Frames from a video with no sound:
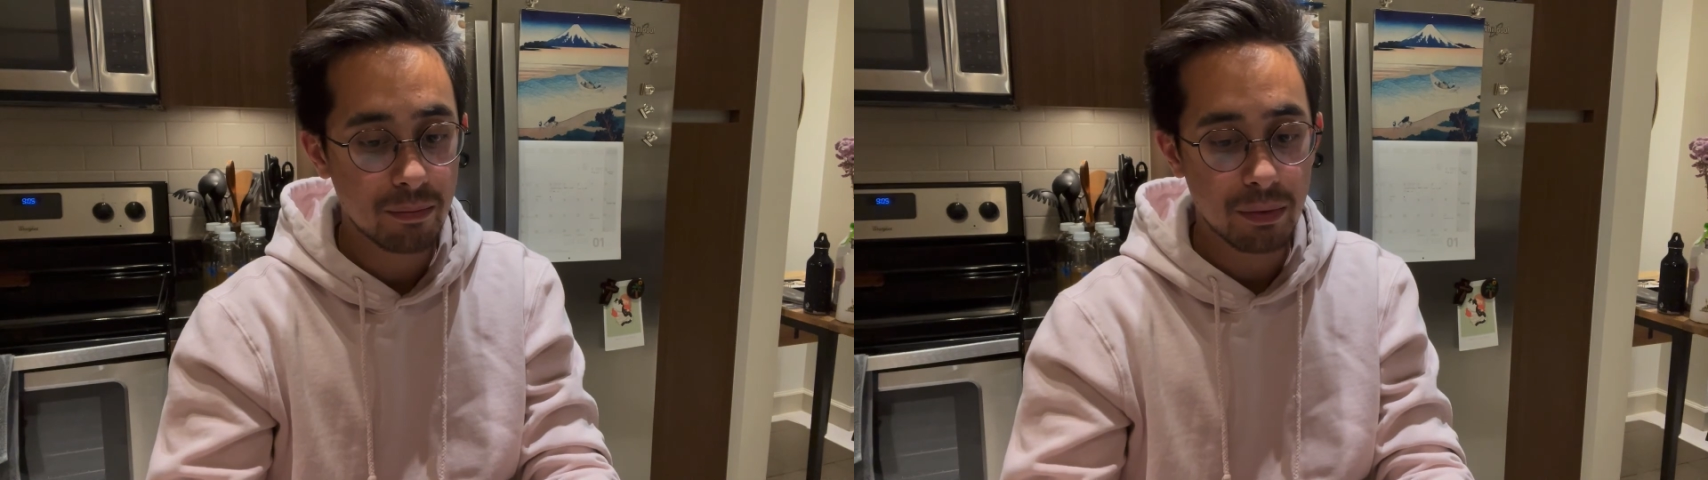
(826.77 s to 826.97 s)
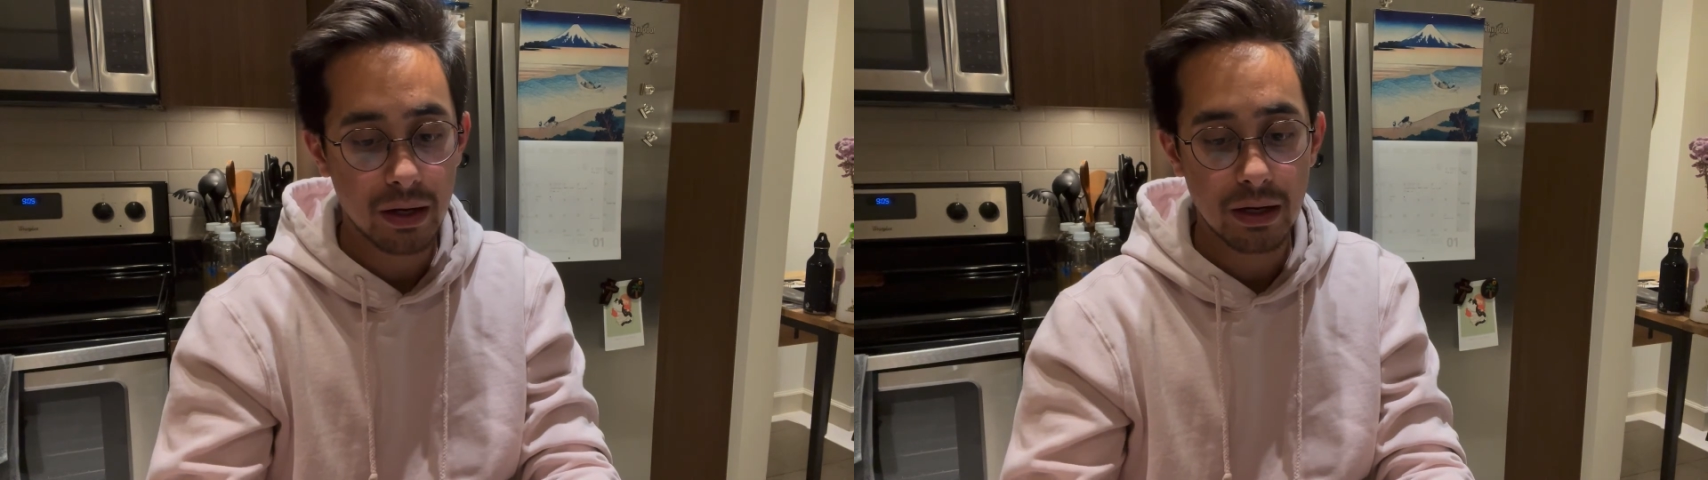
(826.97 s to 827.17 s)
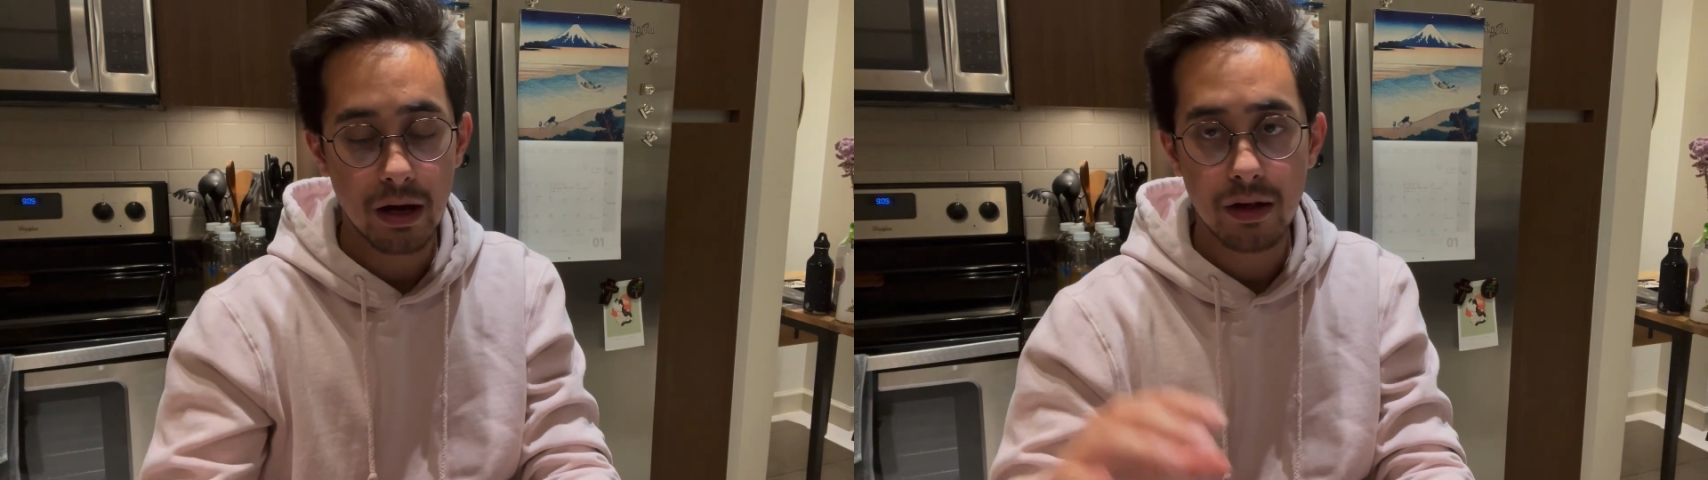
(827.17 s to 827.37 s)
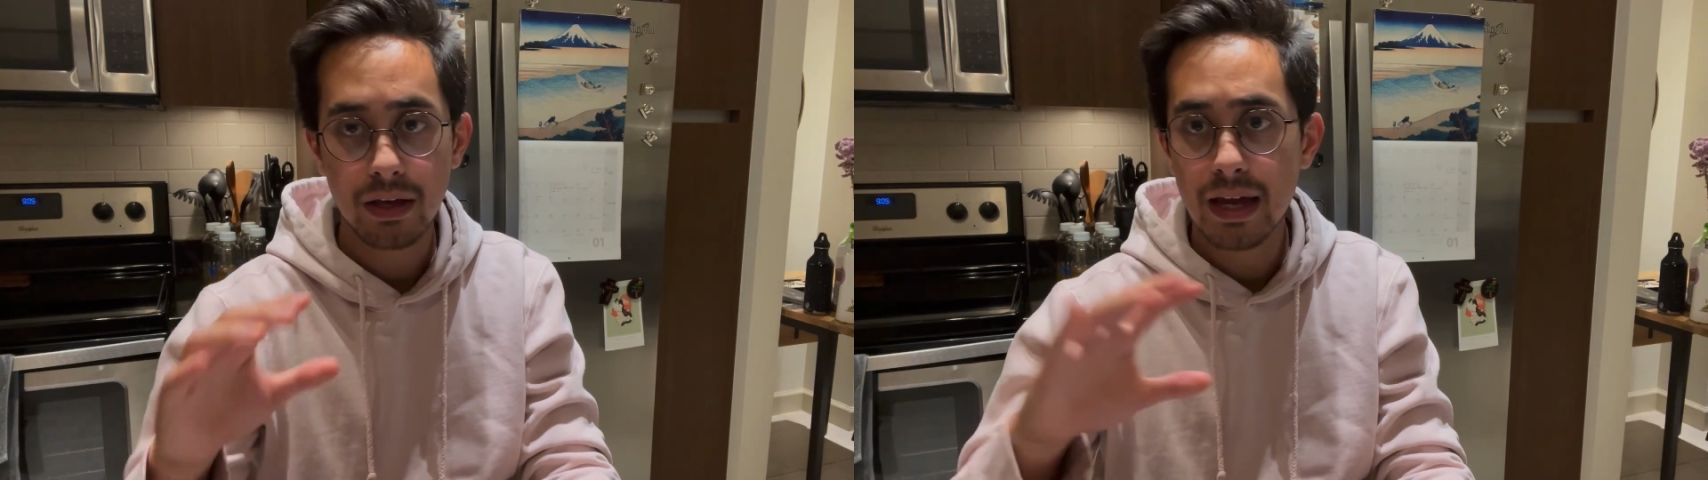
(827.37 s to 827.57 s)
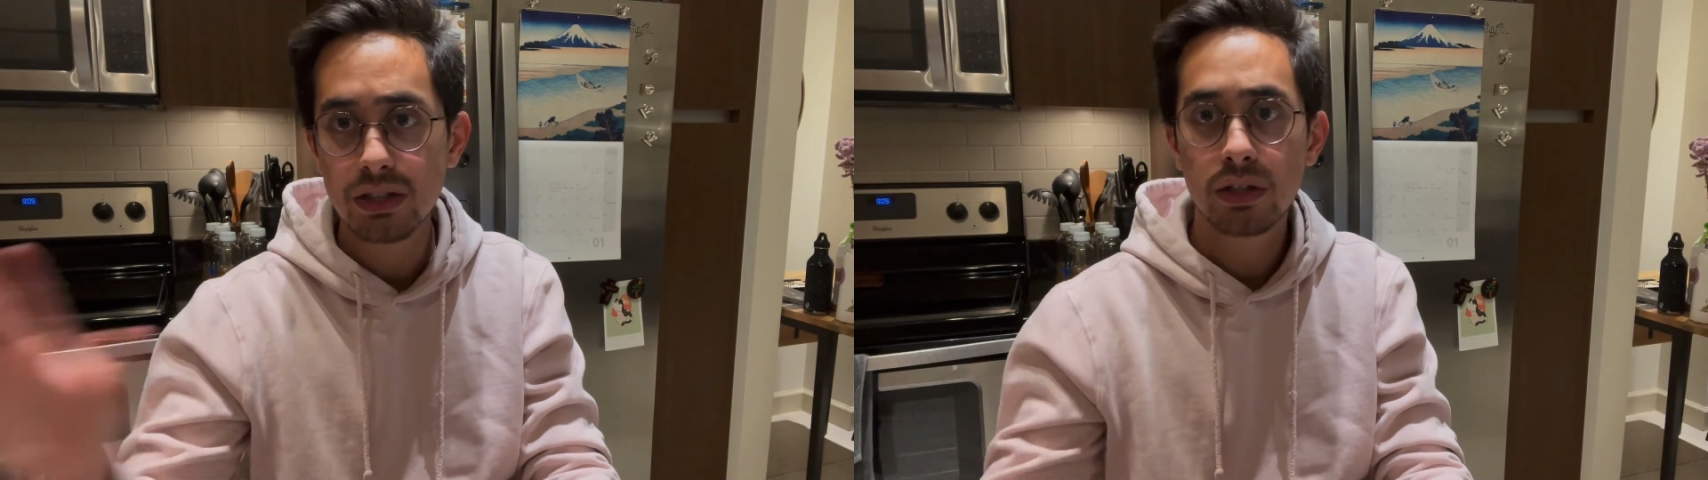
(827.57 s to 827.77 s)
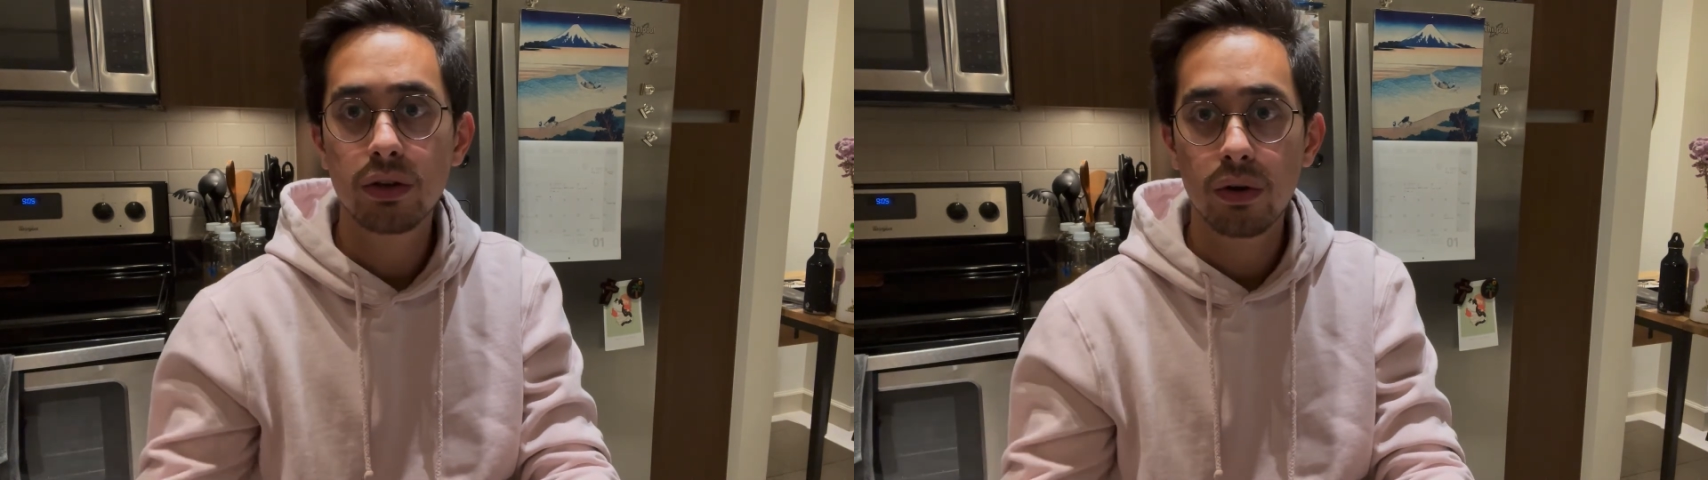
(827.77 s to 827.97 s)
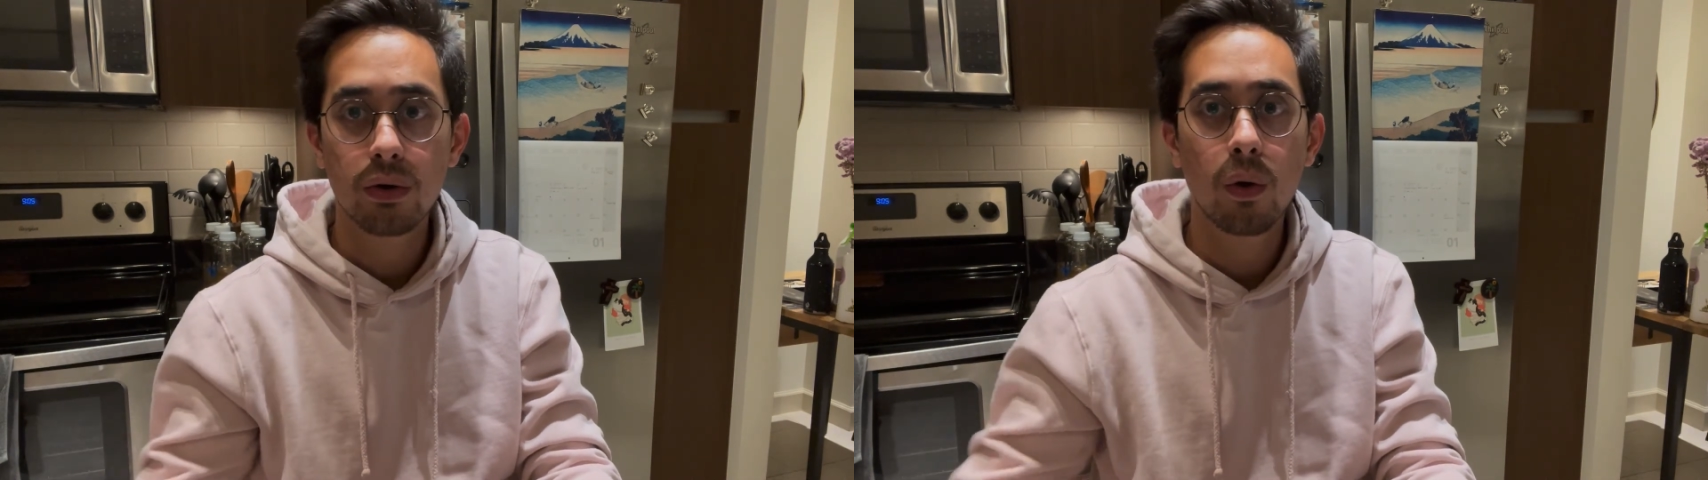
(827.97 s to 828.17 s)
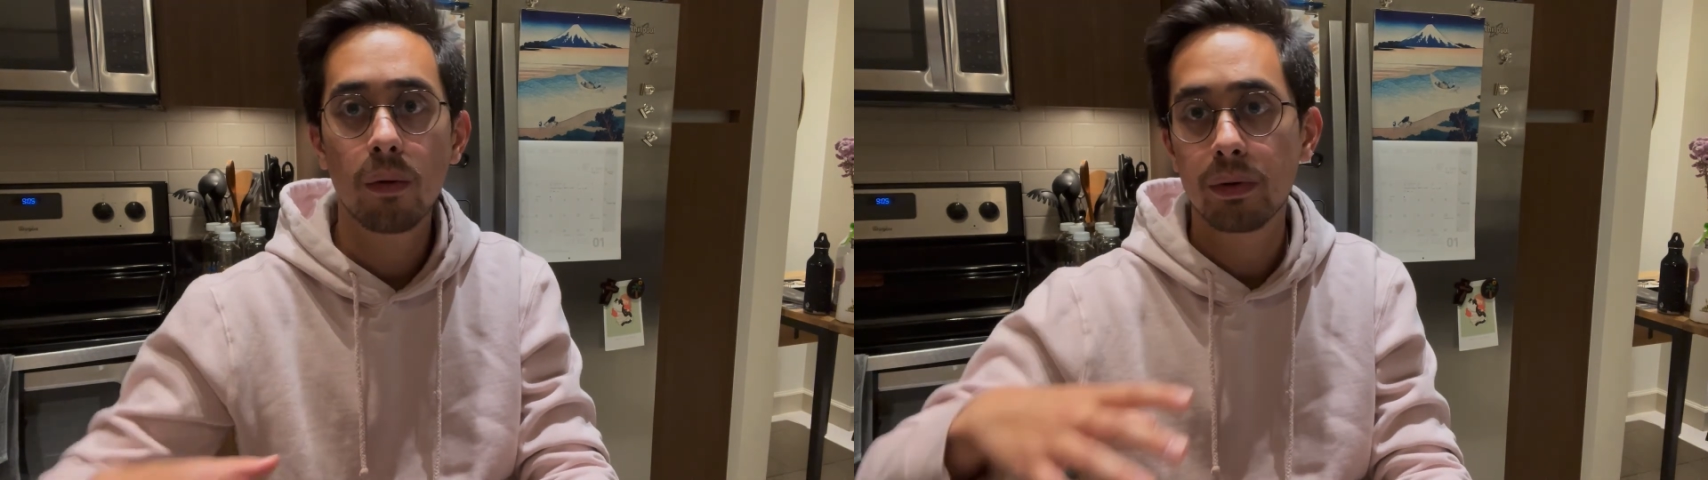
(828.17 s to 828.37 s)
but the case didn't go to court,